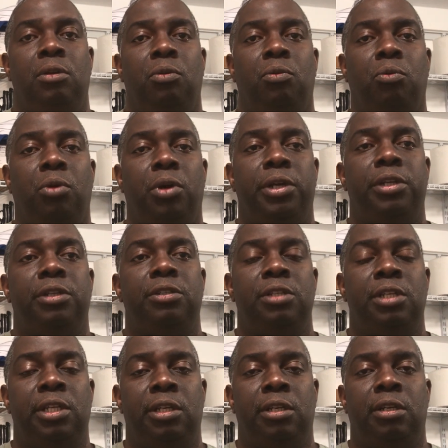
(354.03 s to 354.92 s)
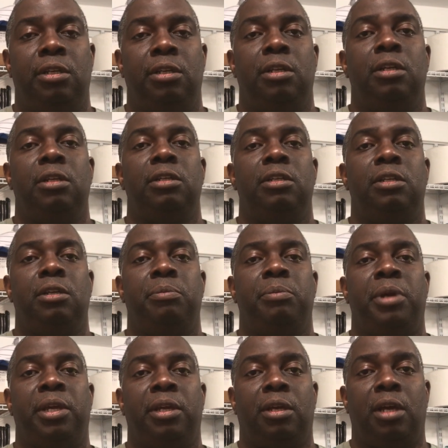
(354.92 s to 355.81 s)
what is needed to
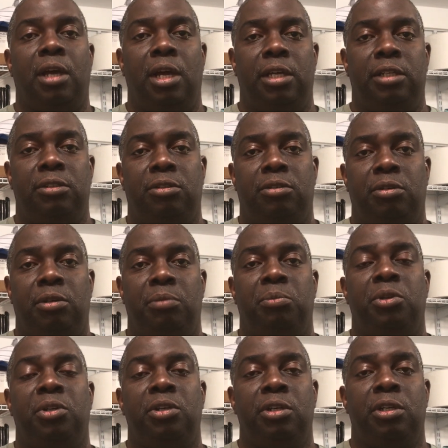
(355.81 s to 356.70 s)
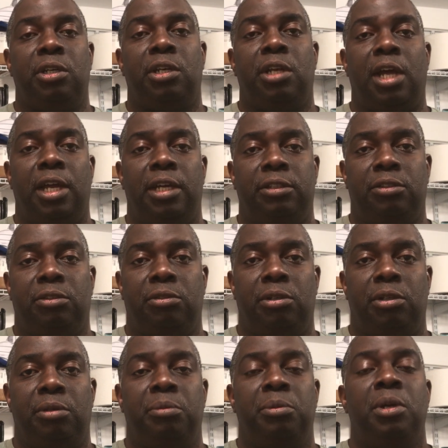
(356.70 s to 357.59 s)
make ice cream, good ice
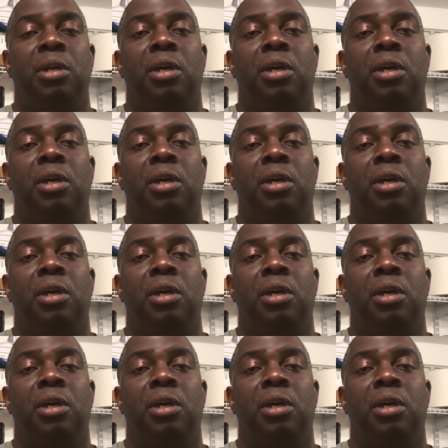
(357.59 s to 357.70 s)
cream.